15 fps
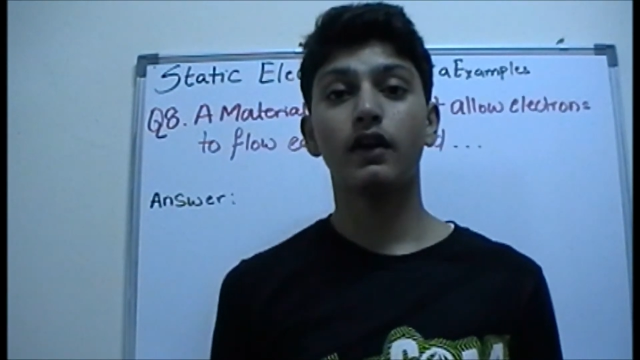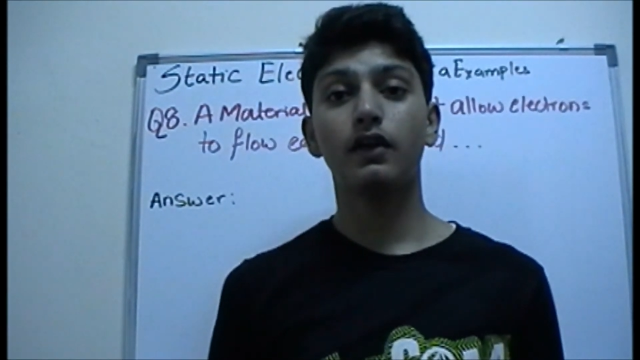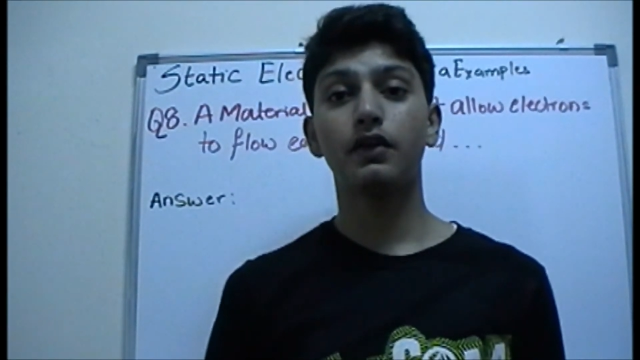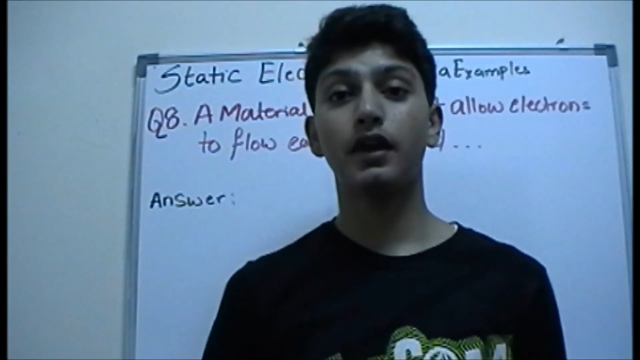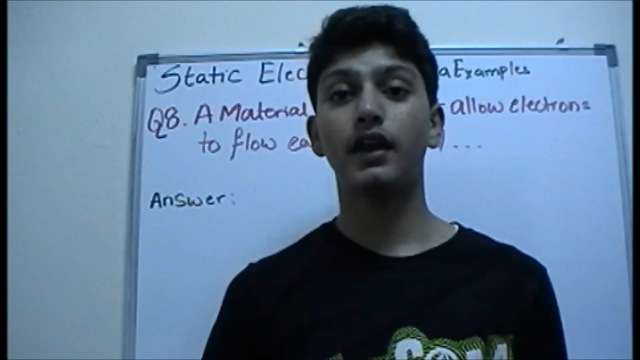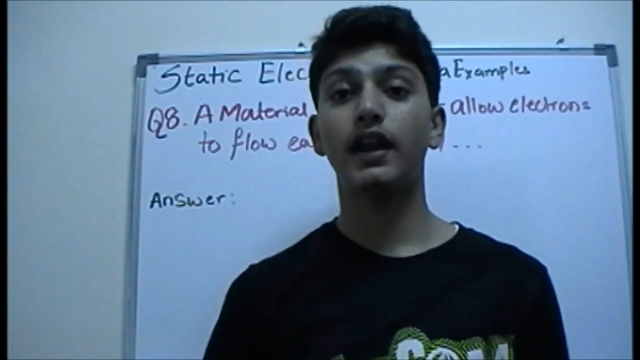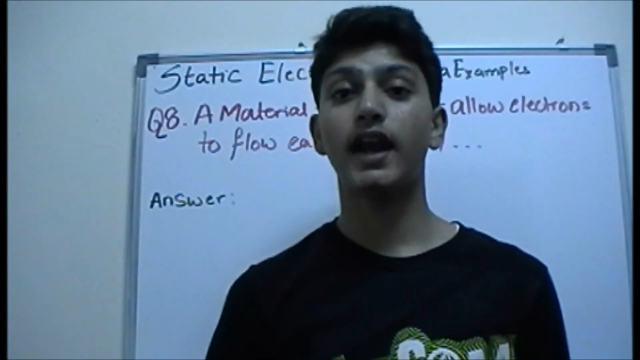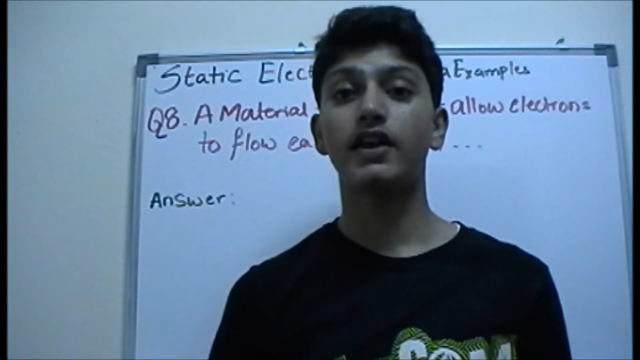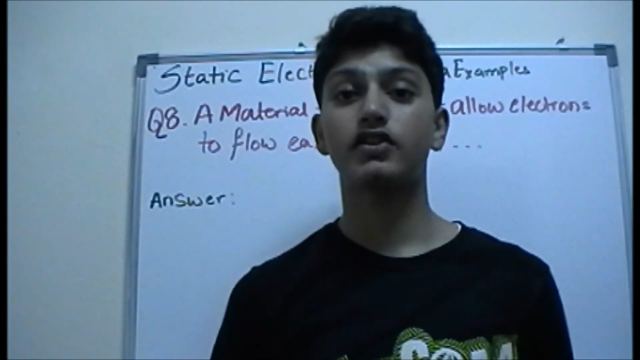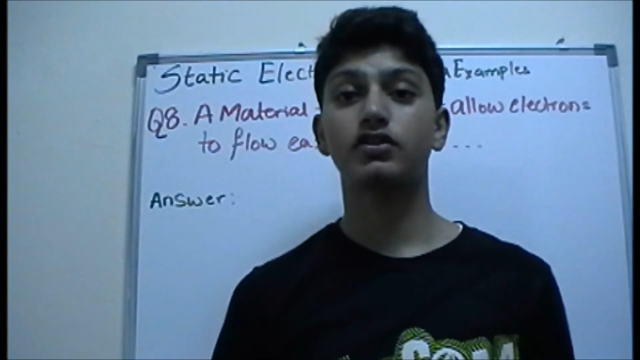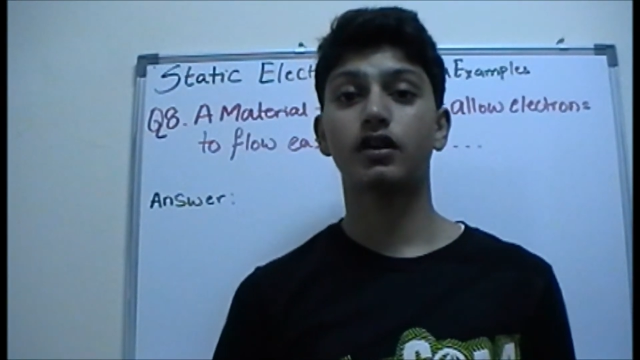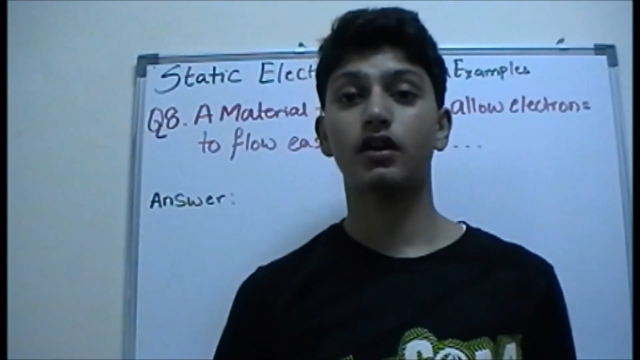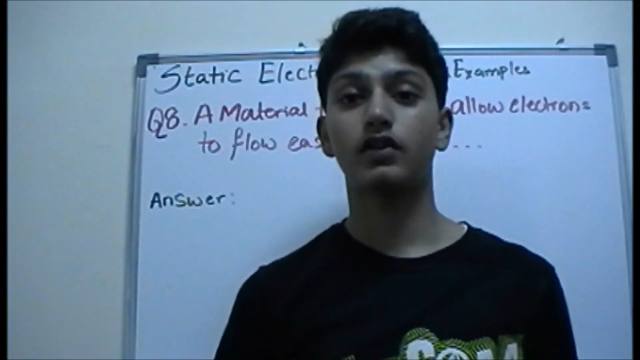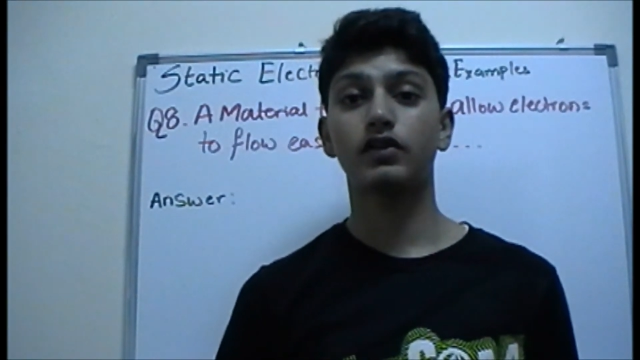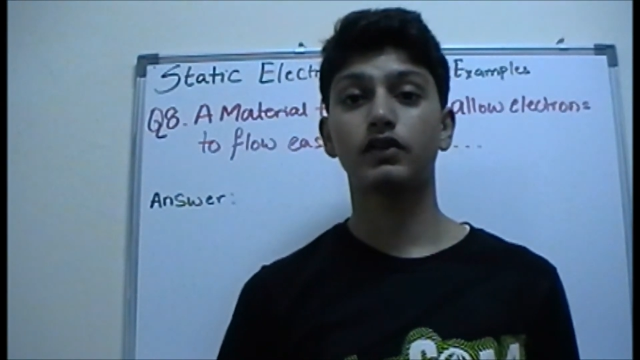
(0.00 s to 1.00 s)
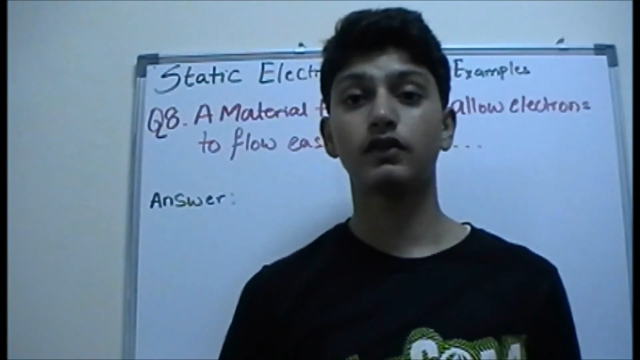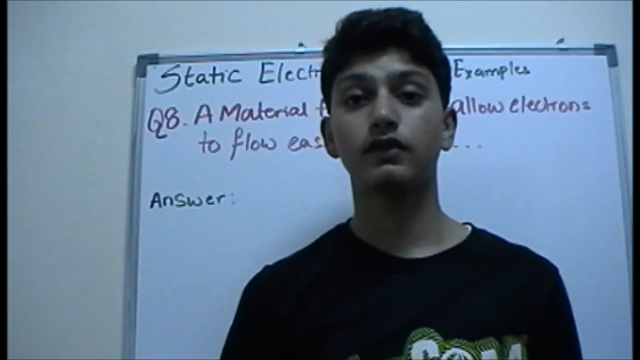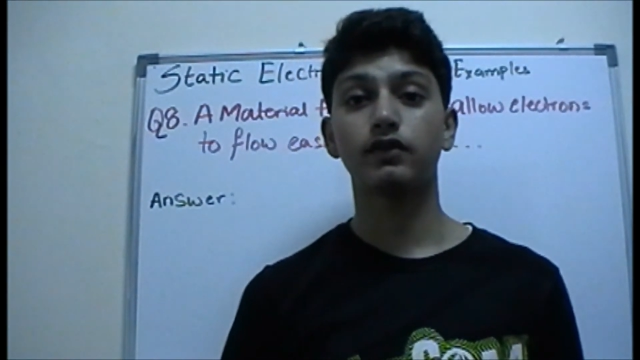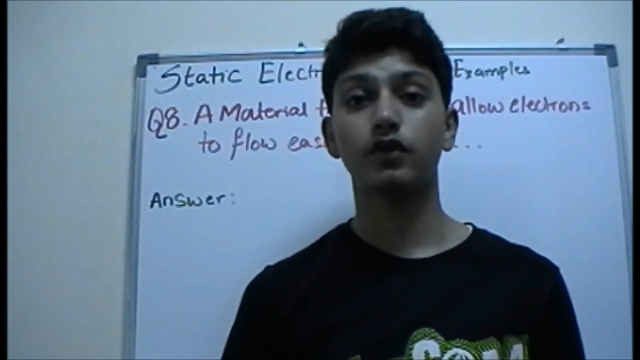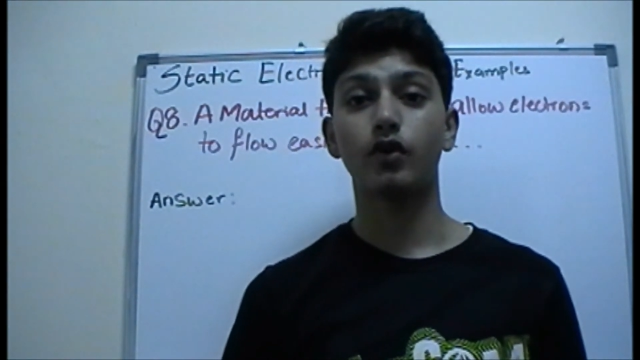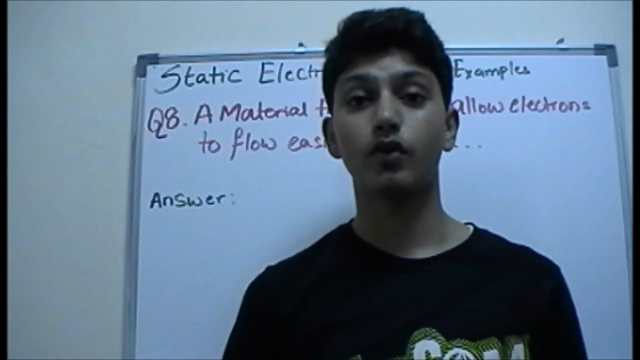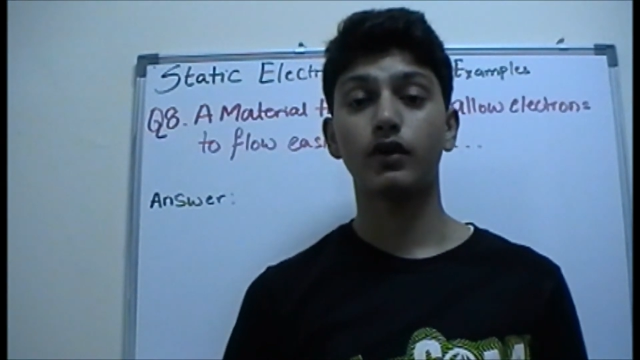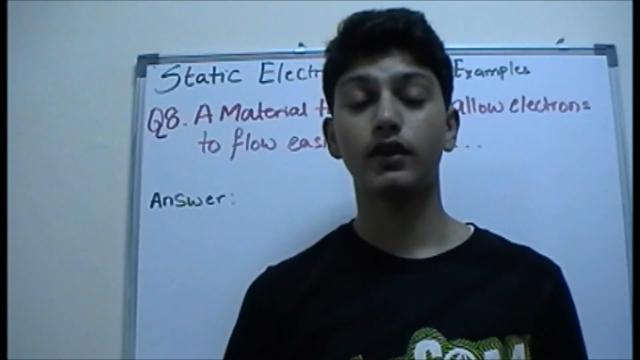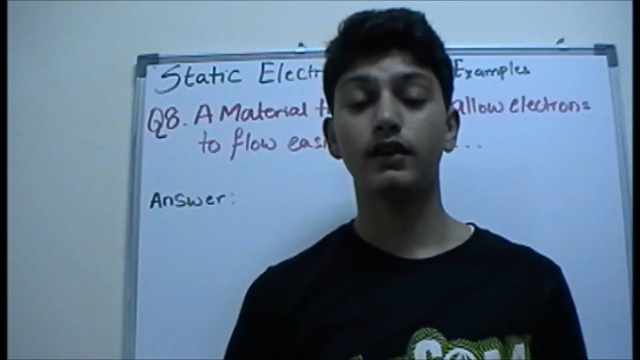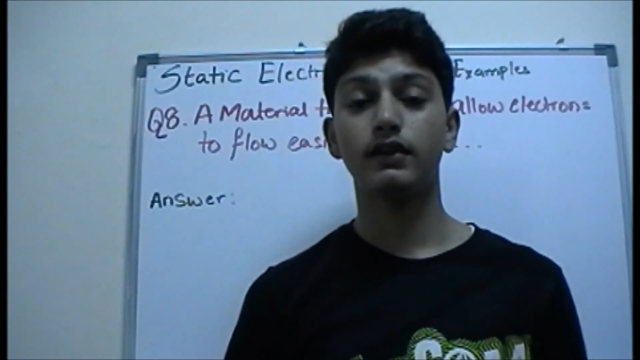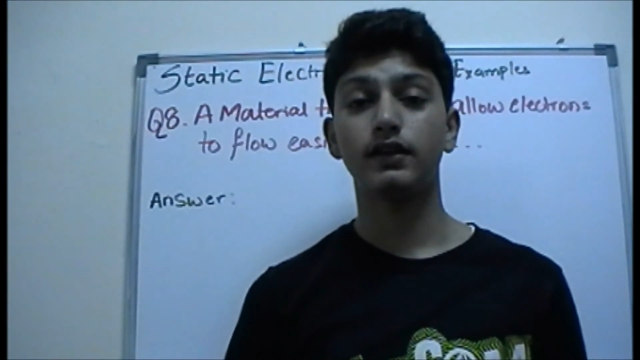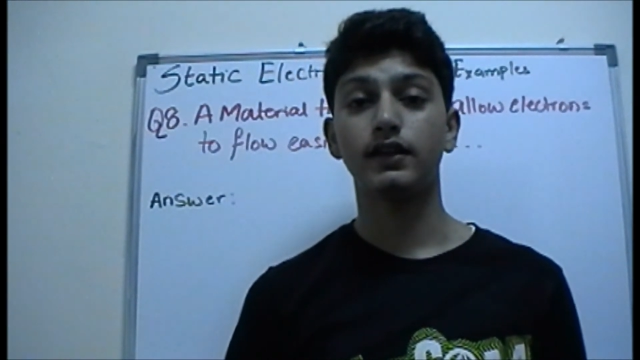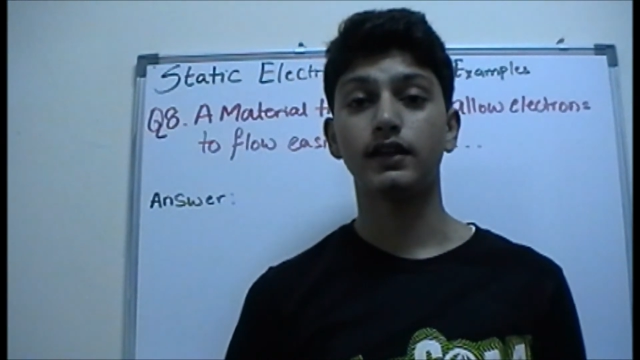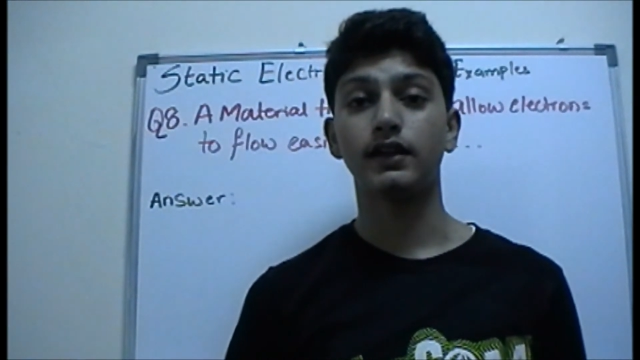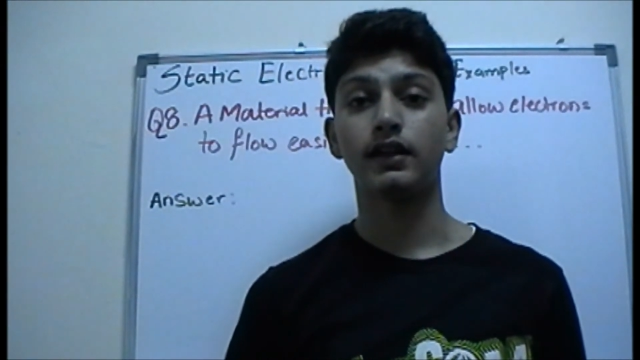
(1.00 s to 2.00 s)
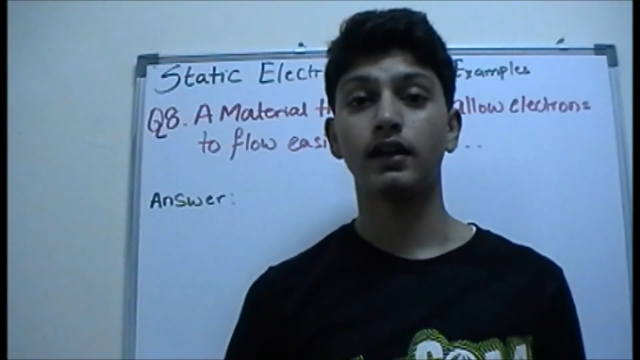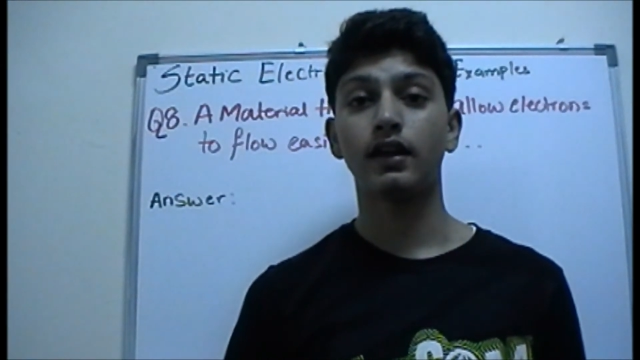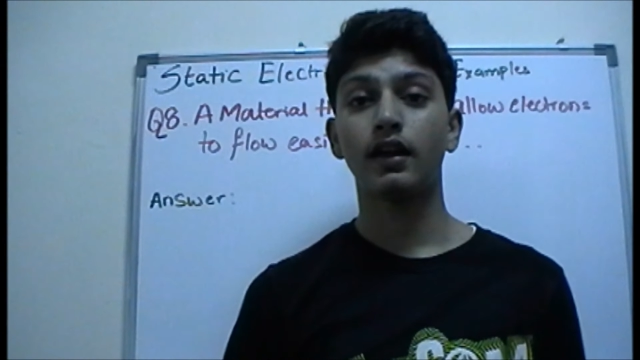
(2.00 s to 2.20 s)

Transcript: the electrons to flow easily.